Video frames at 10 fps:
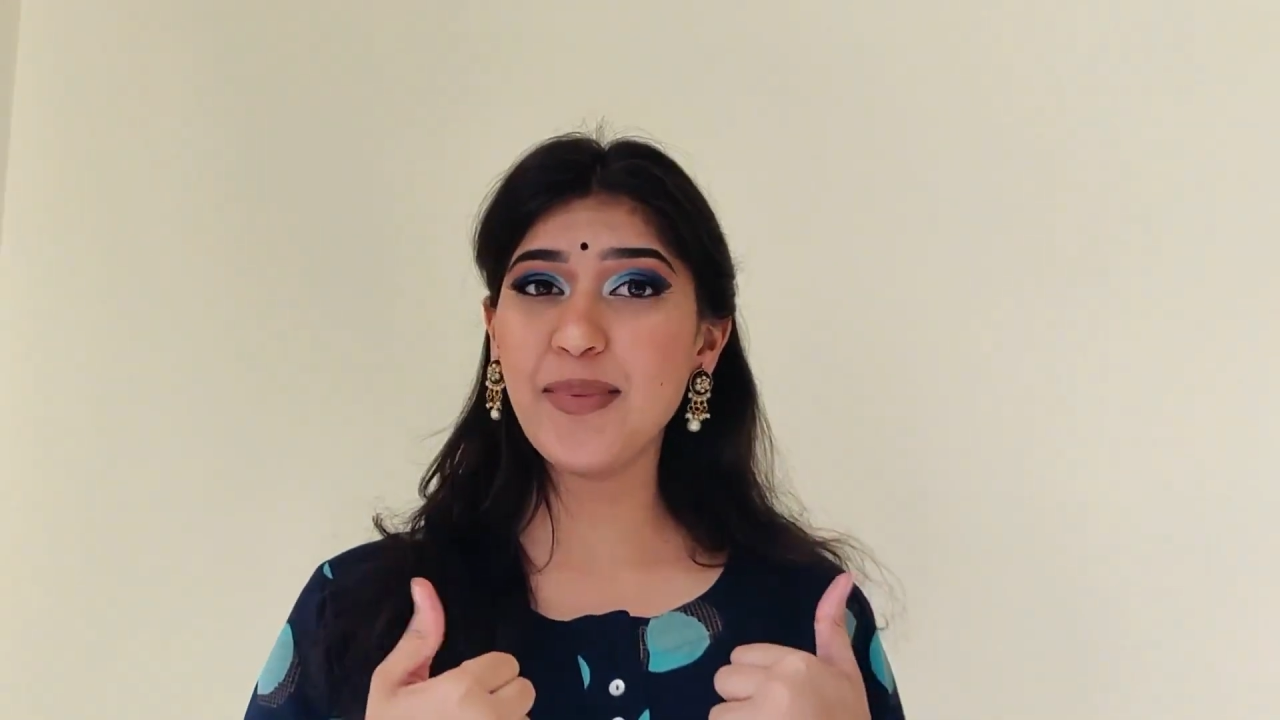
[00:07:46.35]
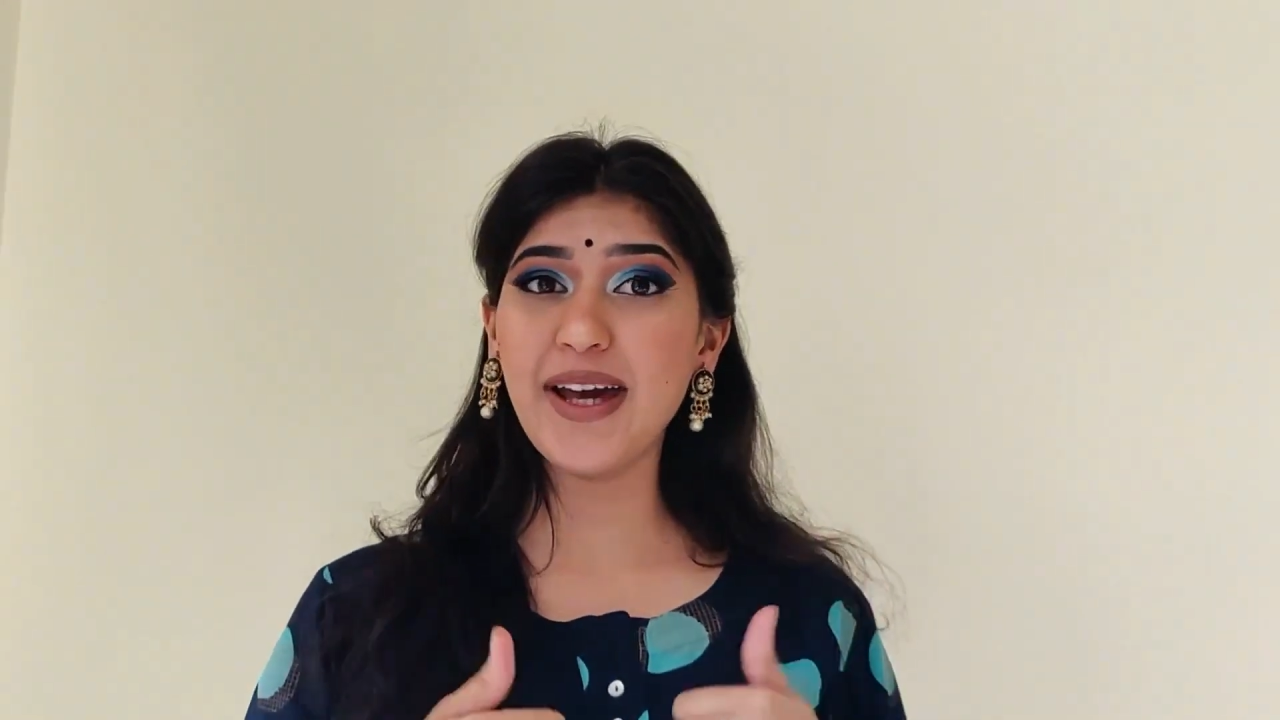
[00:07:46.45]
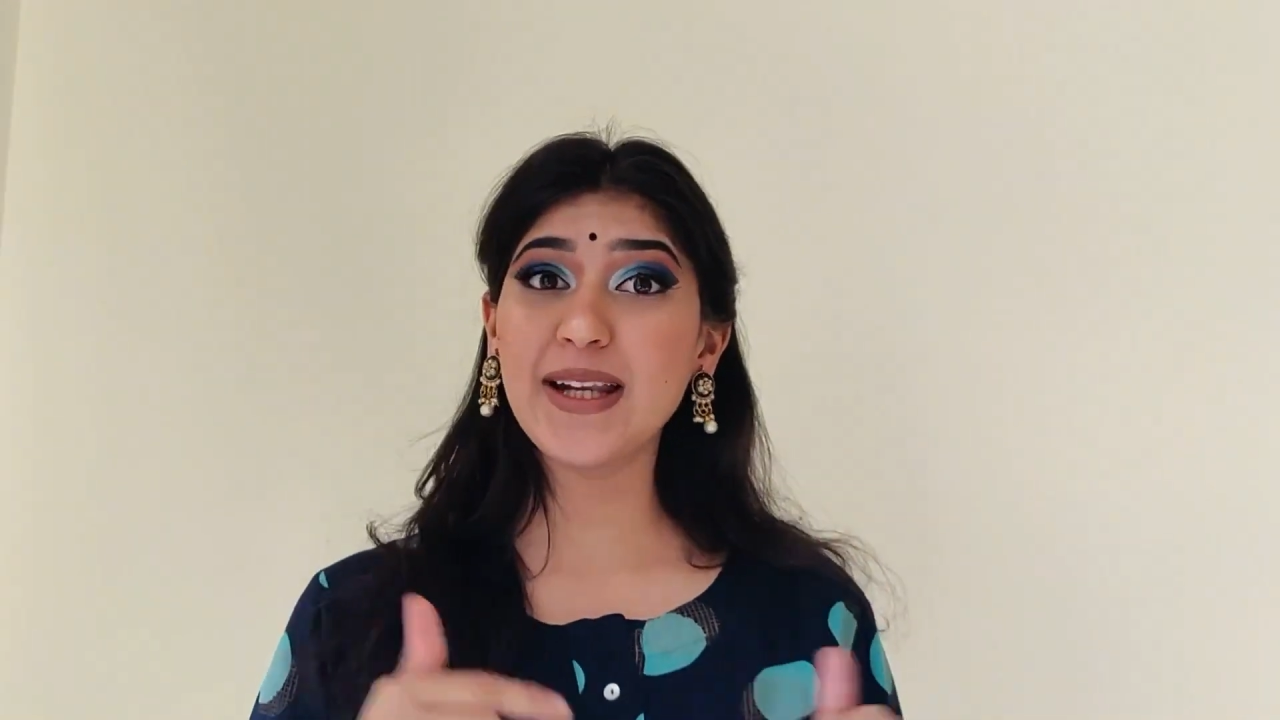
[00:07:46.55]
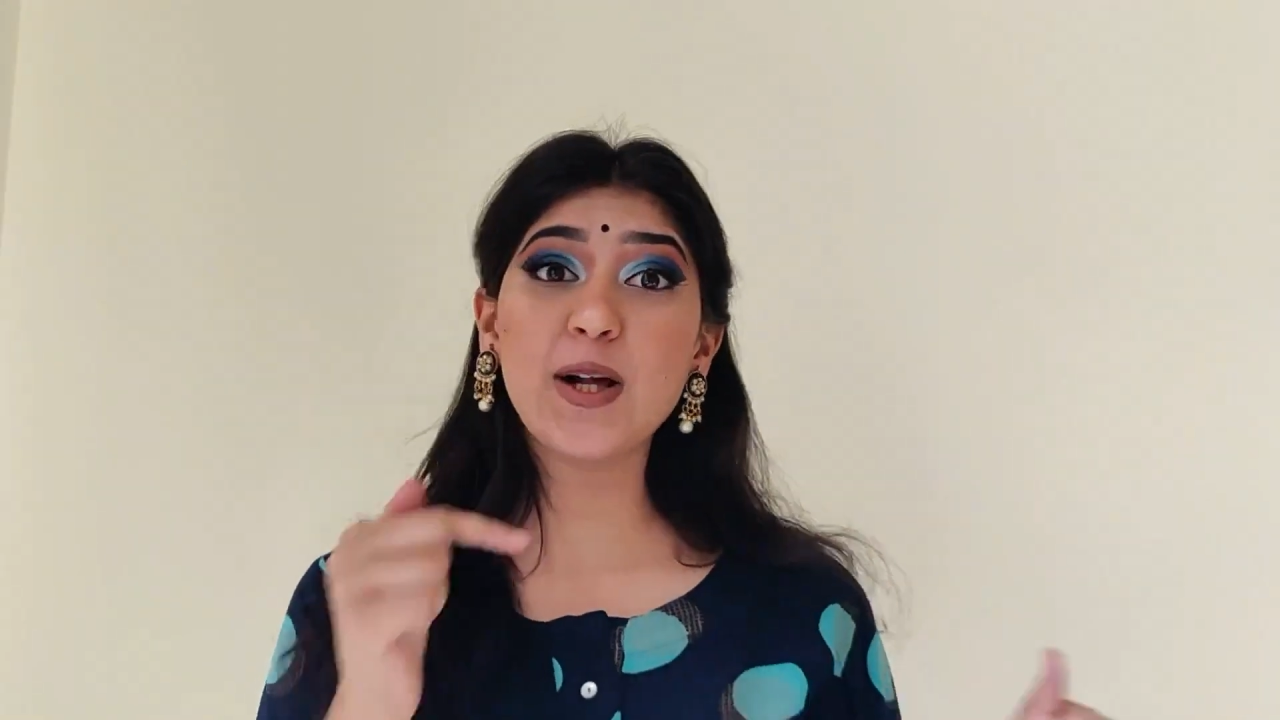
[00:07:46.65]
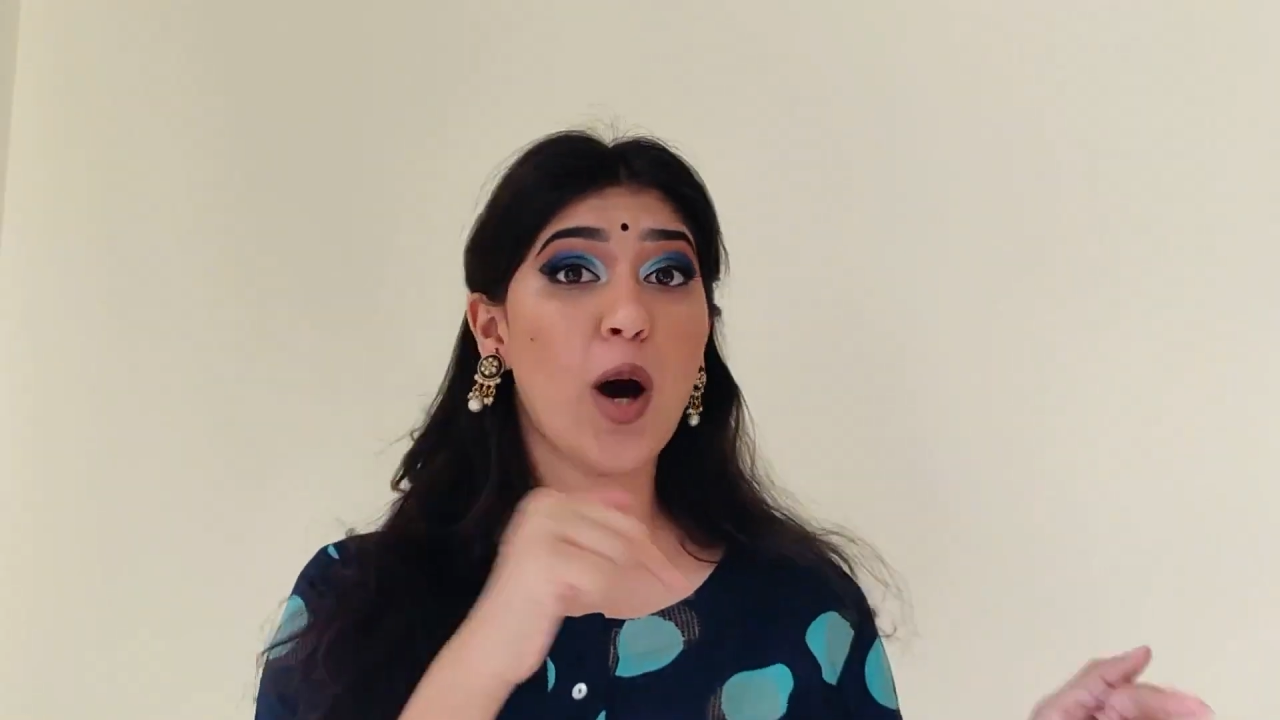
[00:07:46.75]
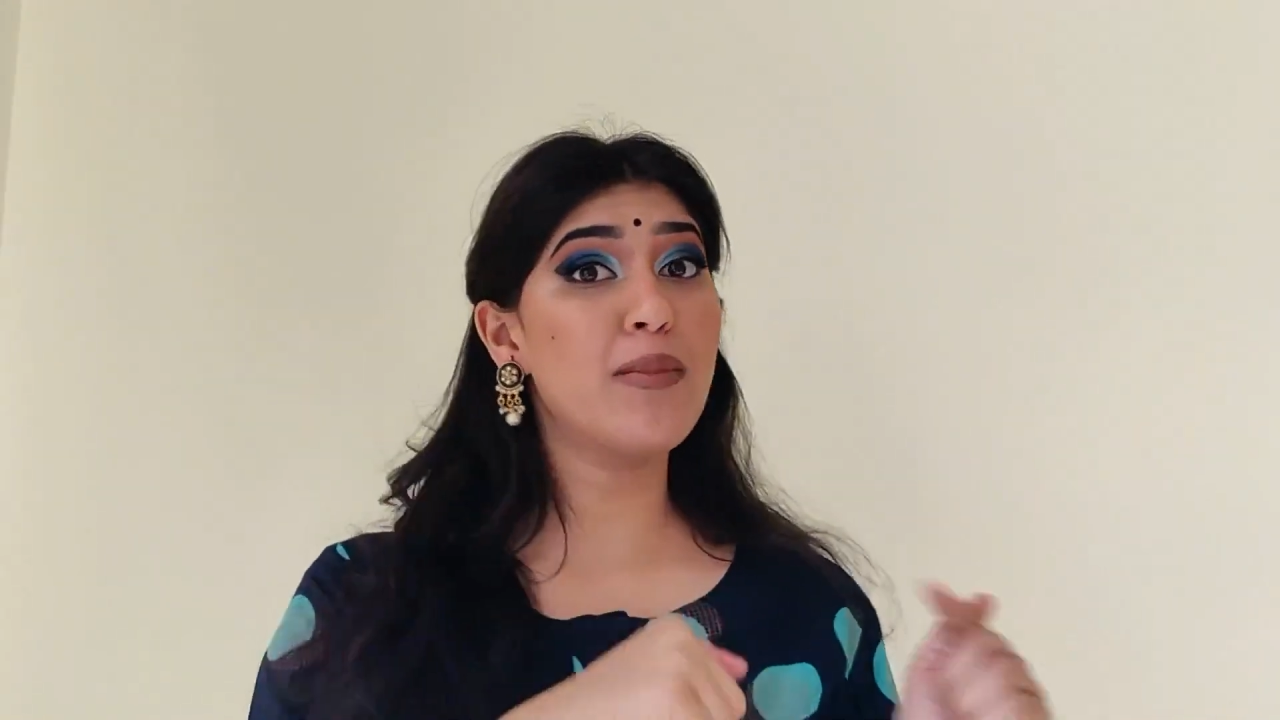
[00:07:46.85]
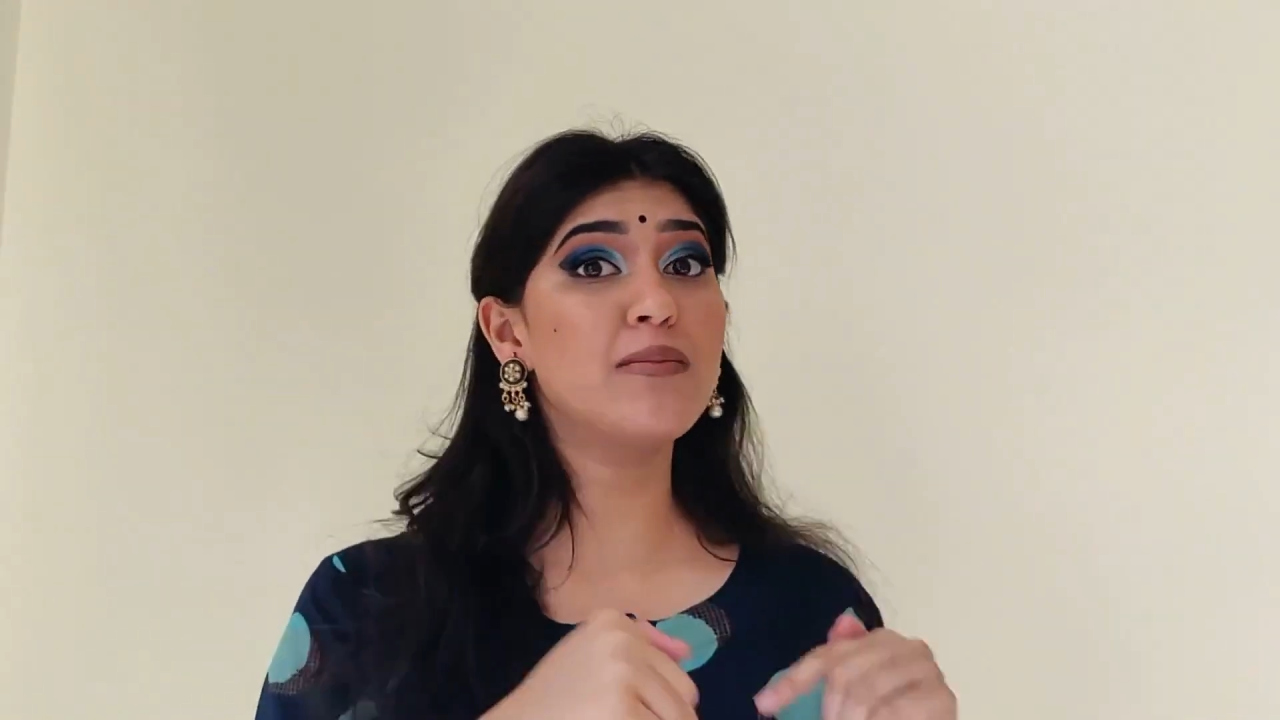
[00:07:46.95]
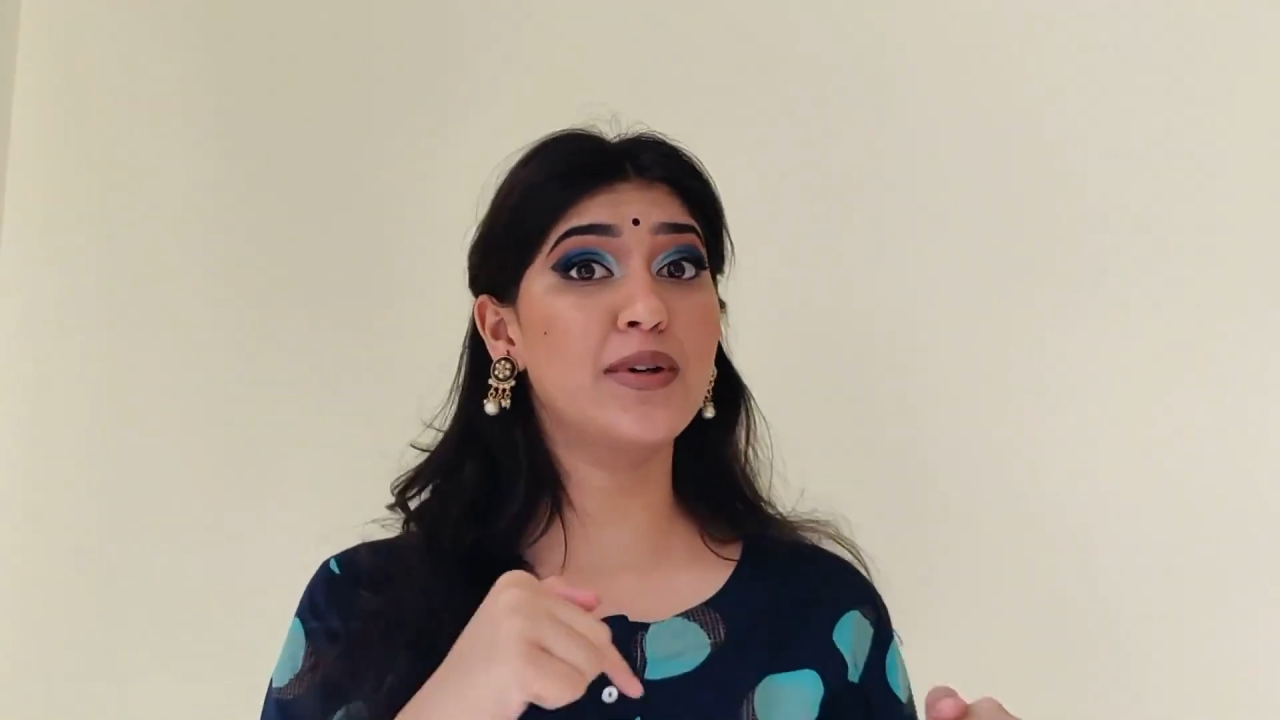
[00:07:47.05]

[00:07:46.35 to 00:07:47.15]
and comment